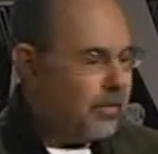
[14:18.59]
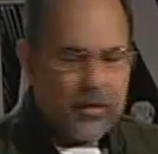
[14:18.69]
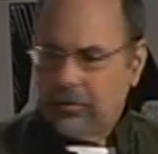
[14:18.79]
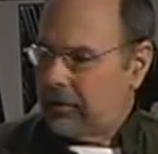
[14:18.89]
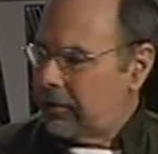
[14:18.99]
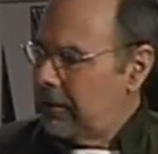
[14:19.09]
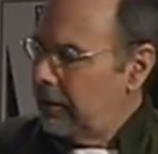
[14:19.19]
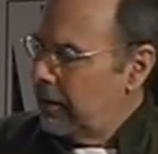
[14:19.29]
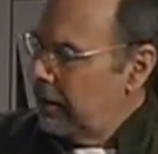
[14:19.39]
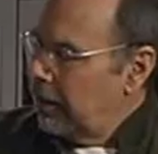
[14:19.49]
That's it.
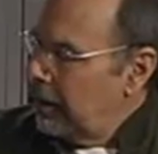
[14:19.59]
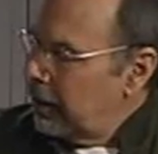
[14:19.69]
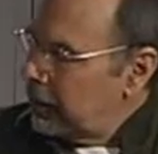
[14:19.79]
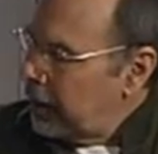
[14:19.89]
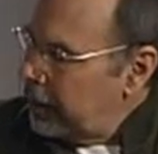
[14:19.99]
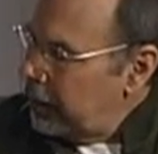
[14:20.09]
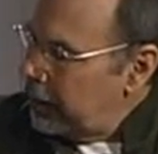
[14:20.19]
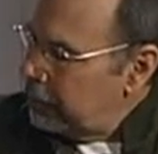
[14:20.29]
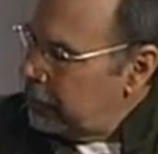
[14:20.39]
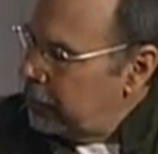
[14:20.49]
Line
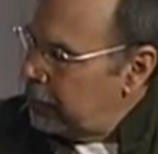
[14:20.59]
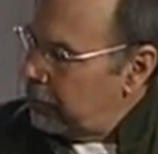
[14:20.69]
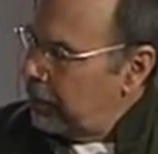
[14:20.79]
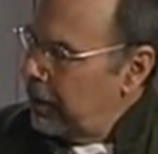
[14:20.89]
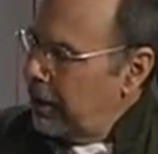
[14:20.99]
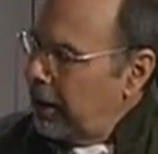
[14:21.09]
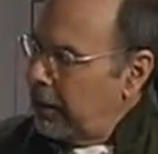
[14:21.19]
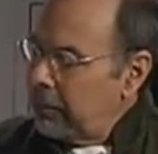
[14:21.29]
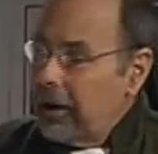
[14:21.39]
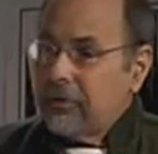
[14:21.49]
item 2.
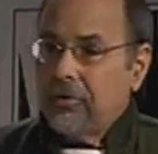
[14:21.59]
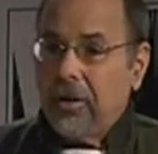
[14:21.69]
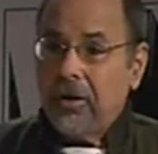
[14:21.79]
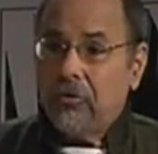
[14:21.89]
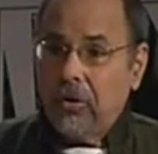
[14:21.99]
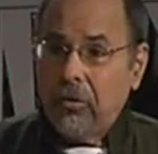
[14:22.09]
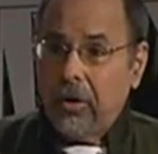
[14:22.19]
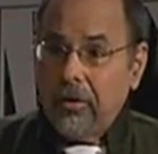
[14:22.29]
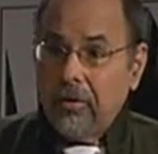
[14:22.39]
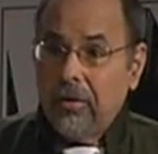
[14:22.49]
I'm not saying do
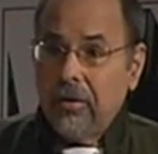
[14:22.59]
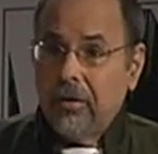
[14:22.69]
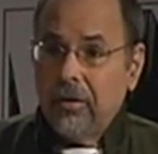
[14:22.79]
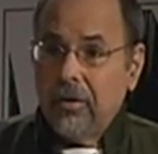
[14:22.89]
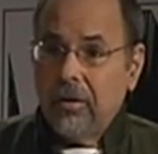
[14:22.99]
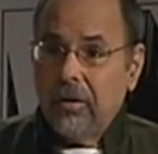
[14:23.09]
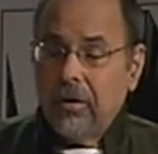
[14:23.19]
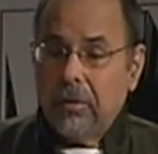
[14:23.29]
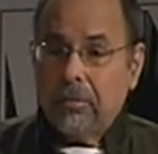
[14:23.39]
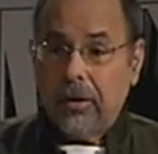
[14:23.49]
it,
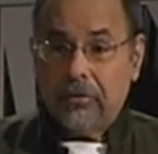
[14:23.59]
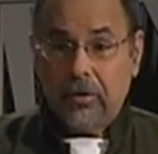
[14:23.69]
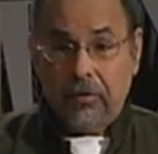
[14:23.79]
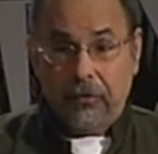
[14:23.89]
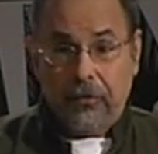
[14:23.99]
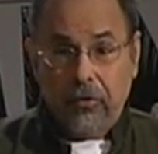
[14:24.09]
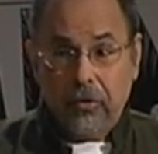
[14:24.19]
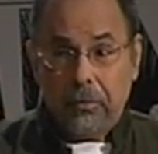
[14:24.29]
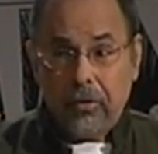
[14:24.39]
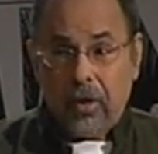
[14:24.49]
but it's an
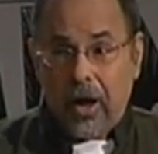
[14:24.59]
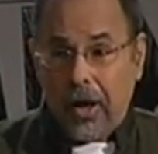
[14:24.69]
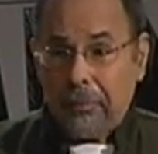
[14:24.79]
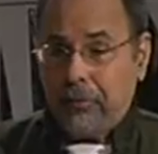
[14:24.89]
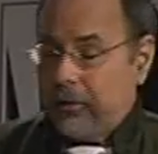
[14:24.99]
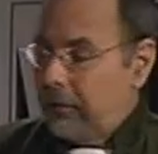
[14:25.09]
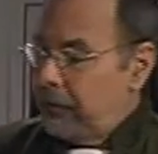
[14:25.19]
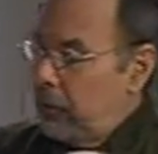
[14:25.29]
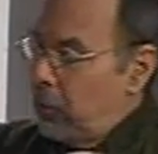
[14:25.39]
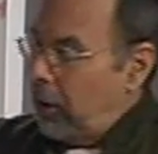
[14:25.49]
affordable option if
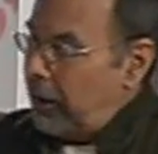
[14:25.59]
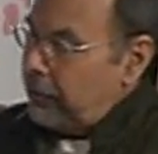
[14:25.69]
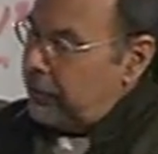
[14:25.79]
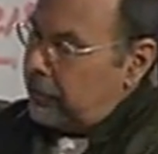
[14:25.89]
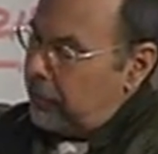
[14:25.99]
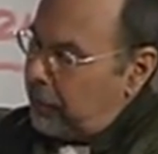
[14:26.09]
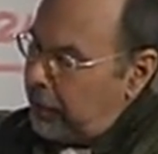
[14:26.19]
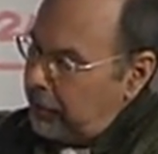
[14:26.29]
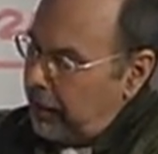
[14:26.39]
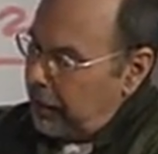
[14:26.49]
you want to do
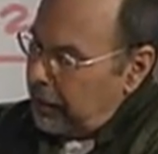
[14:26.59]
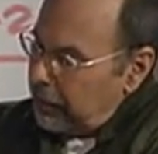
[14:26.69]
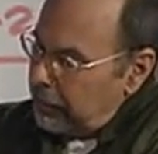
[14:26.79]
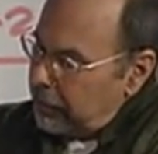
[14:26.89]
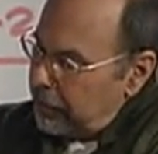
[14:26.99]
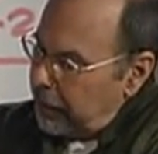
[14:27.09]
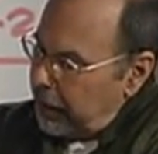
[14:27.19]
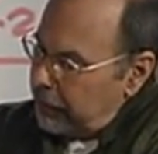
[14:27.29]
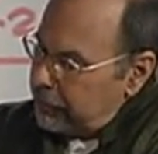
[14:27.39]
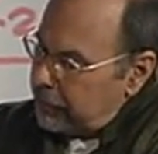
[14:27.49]
it. You can
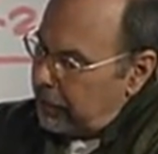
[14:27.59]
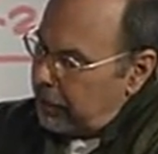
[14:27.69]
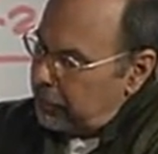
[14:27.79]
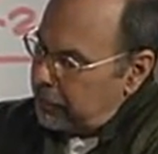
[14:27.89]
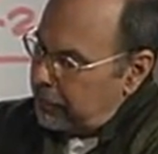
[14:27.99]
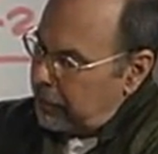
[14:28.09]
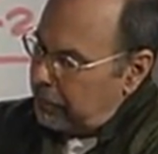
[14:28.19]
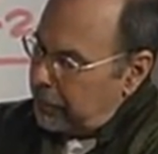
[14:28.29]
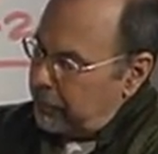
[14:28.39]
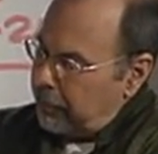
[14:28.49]
now sign with the
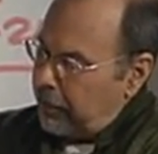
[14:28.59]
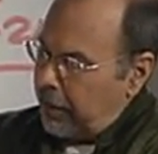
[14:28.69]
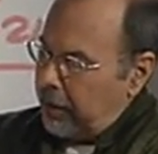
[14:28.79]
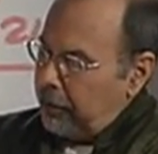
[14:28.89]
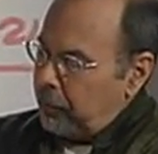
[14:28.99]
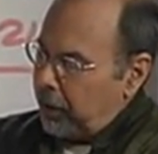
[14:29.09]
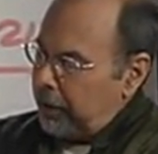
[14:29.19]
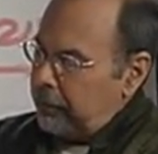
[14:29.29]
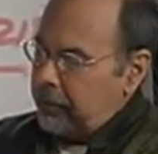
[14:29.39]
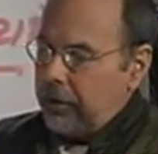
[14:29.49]
WGA,
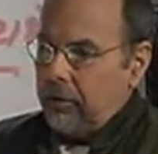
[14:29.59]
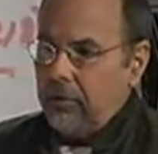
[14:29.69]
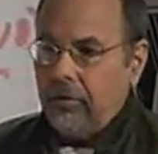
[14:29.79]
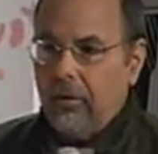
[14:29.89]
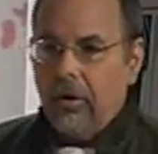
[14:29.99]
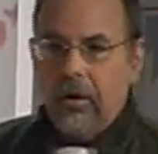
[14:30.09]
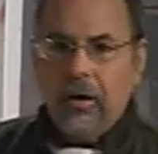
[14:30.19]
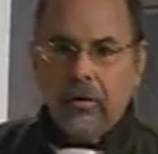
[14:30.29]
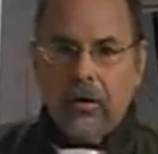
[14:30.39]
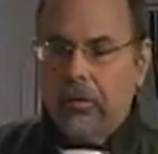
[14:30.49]
Writers Guild,
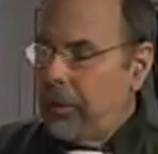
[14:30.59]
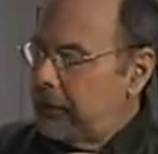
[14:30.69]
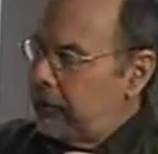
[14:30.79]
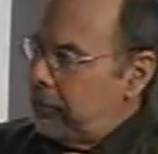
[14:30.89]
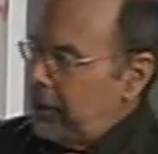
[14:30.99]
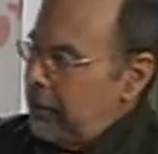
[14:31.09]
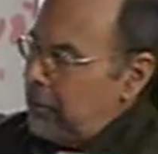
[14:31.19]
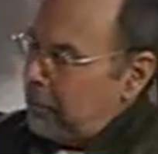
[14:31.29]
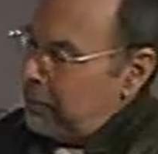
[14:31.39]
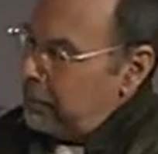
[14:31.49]
low budget minimum.